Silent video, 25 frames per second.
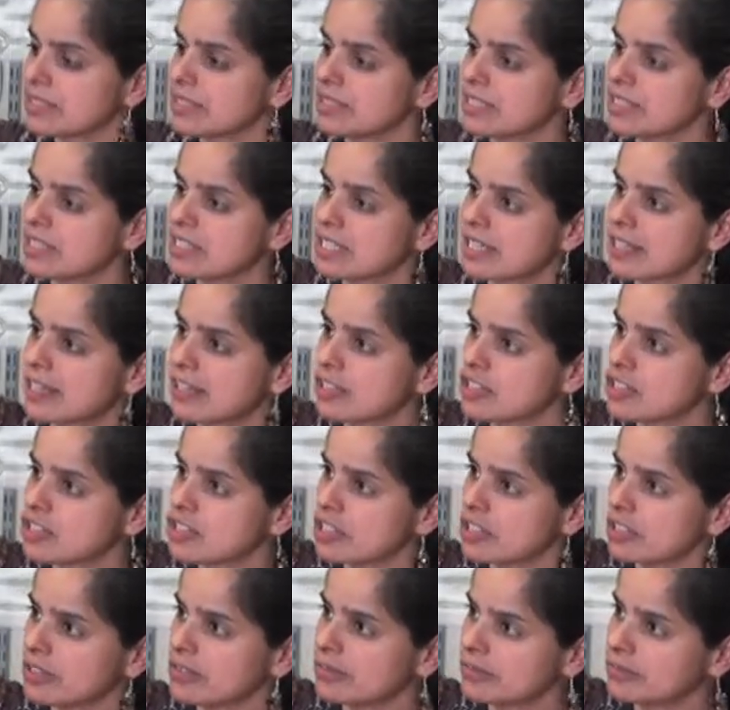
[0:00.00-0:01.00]
the
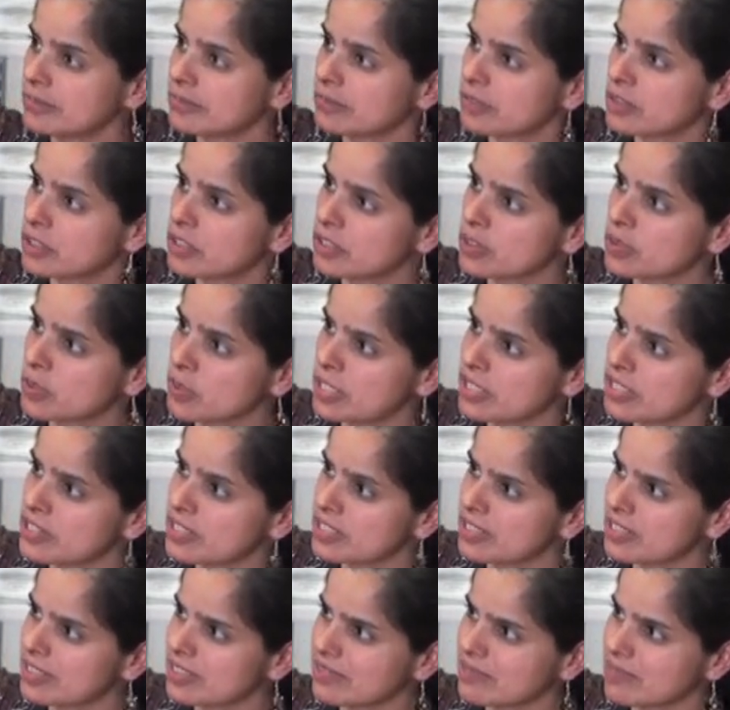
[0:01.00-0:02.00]
texture, good
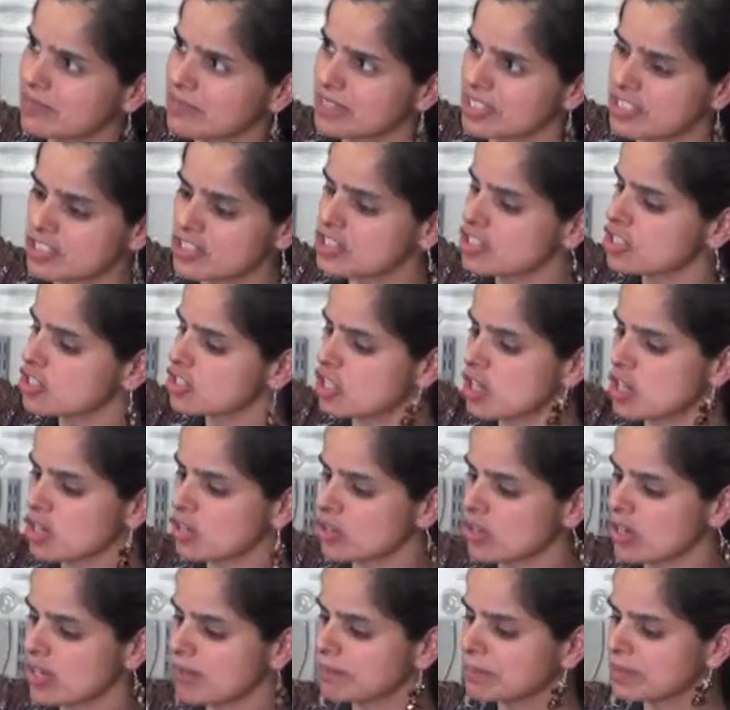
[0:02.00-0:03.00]
question, it's just all
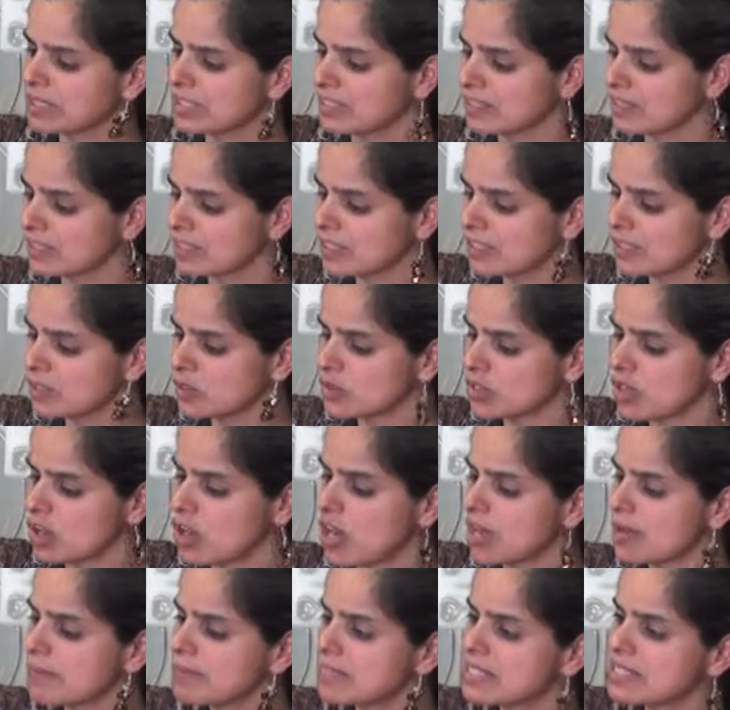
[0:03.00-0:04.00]
crumbly. You know, the
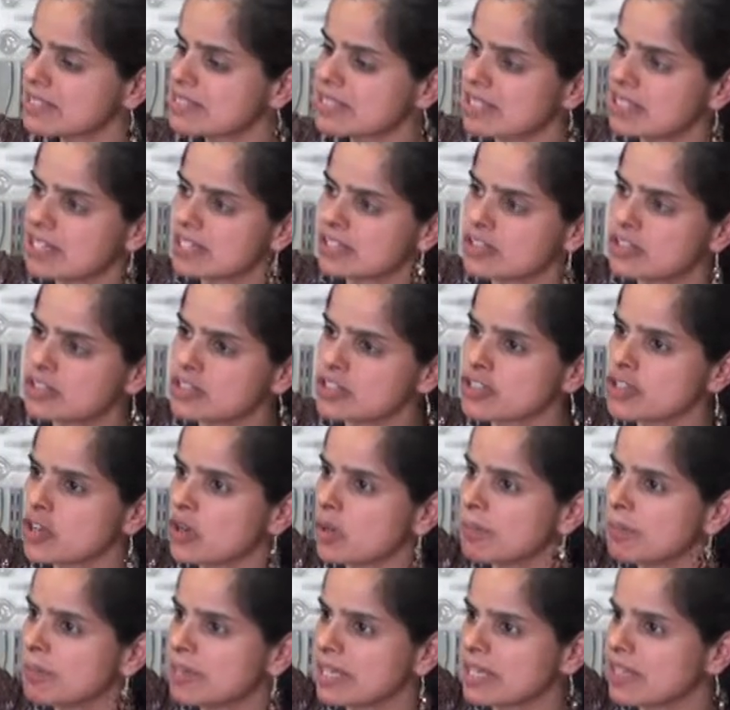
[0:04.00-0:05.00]
almonds, there's
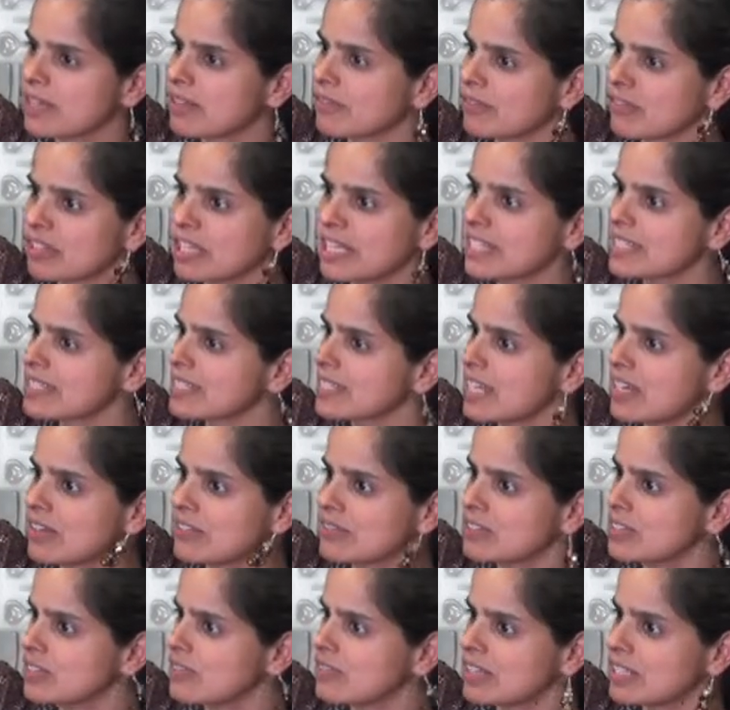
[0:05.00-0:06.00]
no big flakes
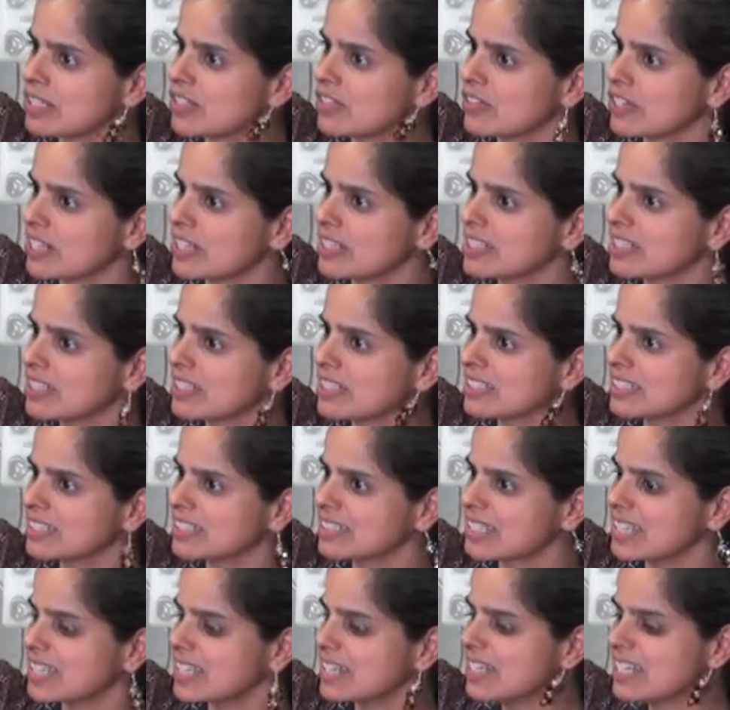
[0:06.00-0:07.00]
left of it or anything
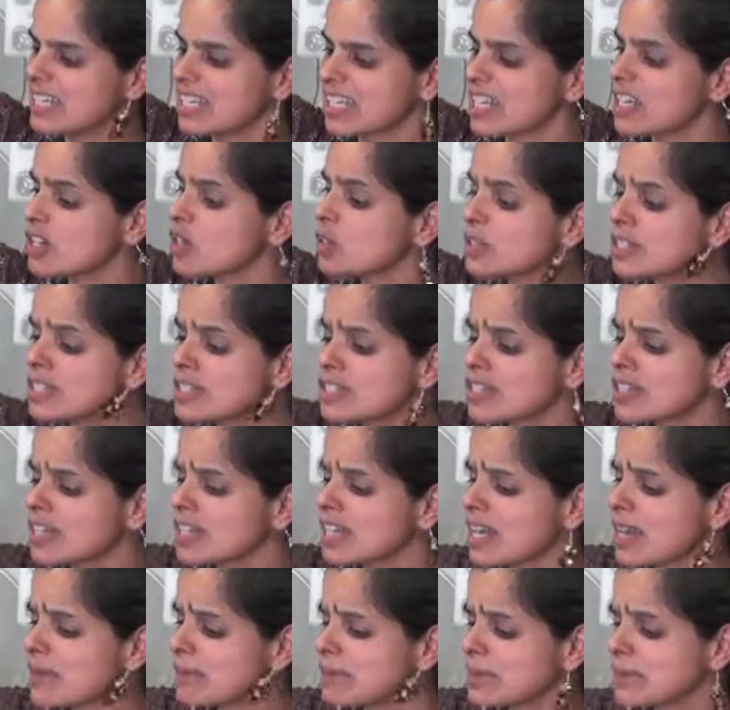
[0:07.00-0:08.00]
like that. It only took
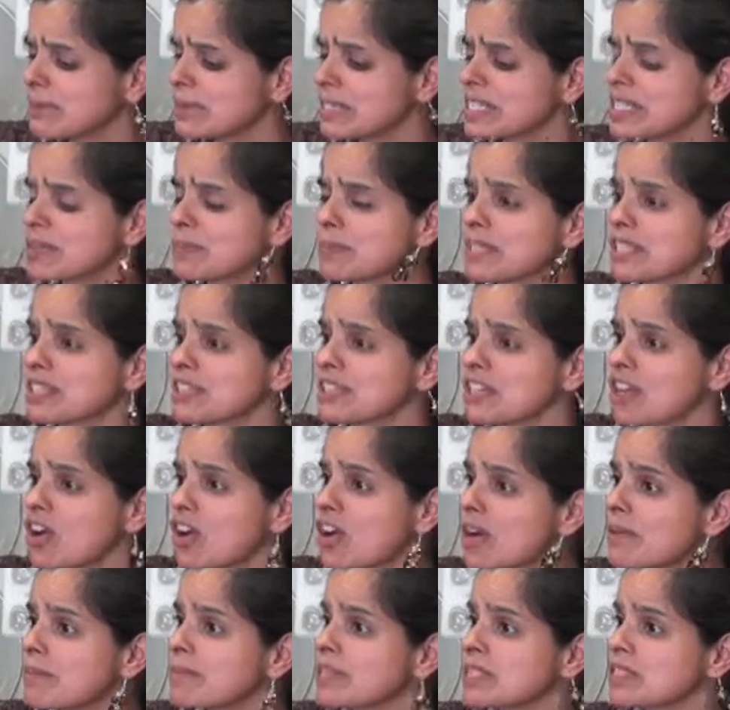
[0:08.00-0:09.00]
a couple of minutes because the
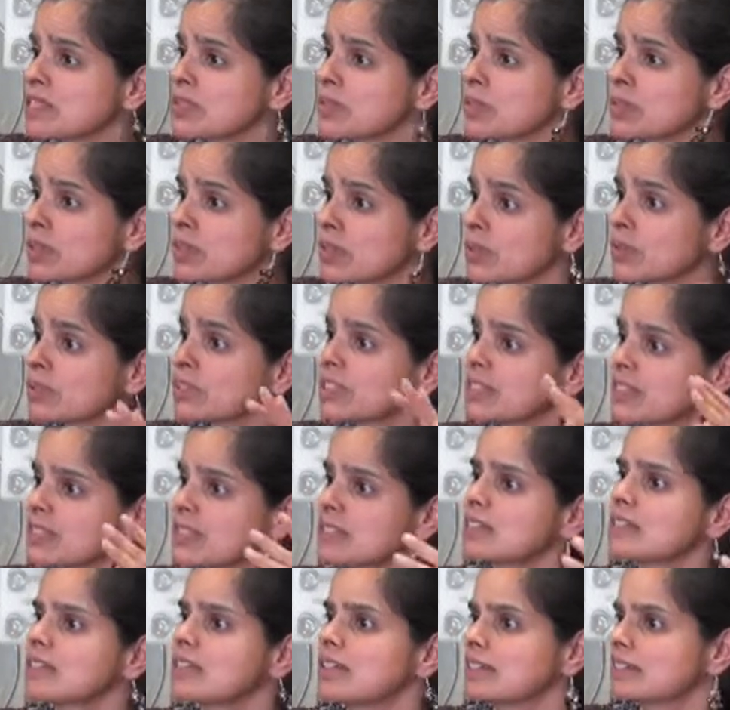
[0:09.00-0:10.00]
almonds were the only
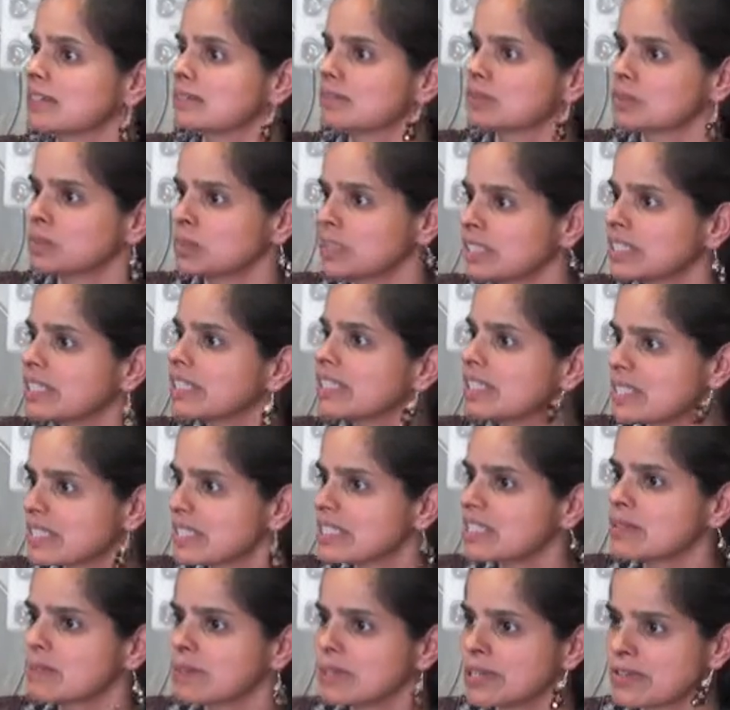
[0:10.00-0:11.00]
things that really
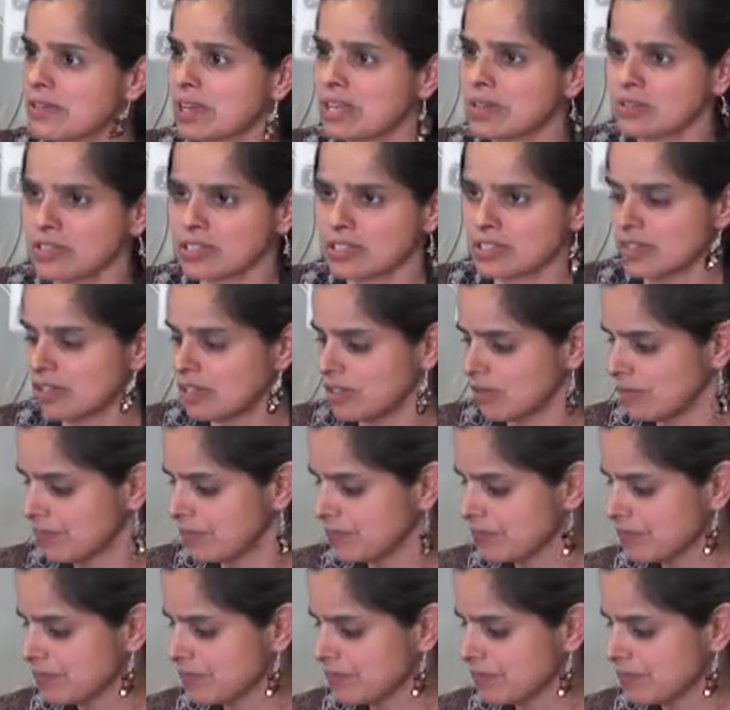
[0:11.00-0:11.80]
needed to be ground at all.